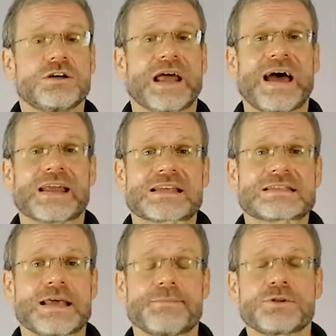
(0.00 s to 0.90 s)
and
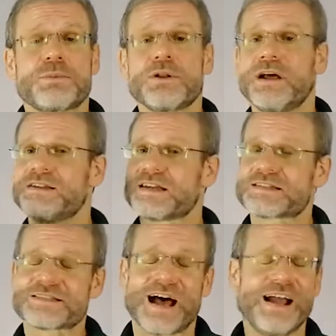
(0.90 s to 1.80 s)
acceptable in the
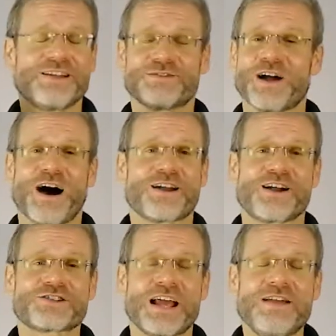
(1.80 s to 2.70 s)
sight of God our
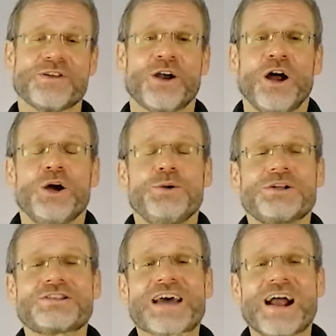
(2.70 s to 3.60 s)
Savior, who
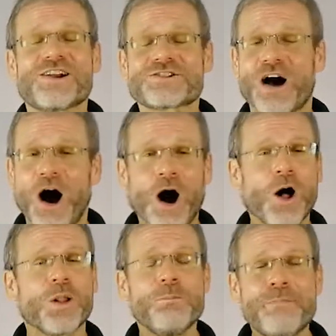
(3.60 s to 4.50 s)
desires
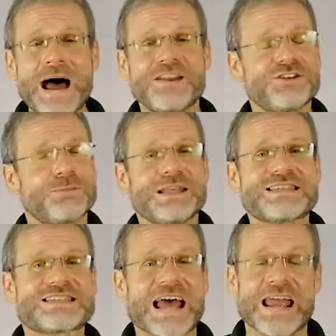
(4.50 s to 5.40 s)
all men to be
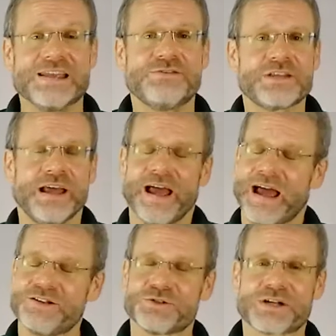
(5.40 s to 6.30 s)
saved
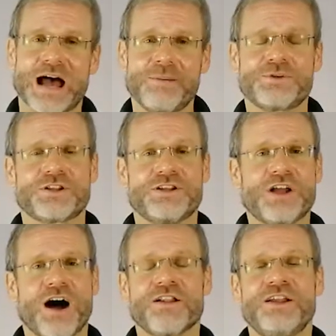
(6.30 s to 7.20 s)
and to come to the
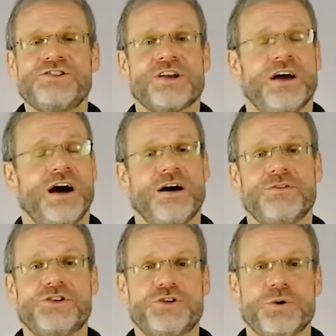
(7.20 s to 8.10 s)
knowledge of
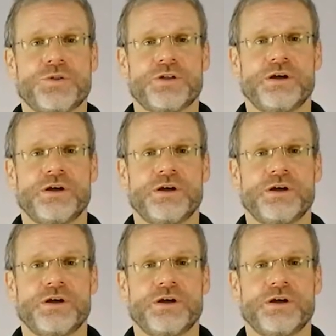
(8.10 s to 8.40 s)
the truth.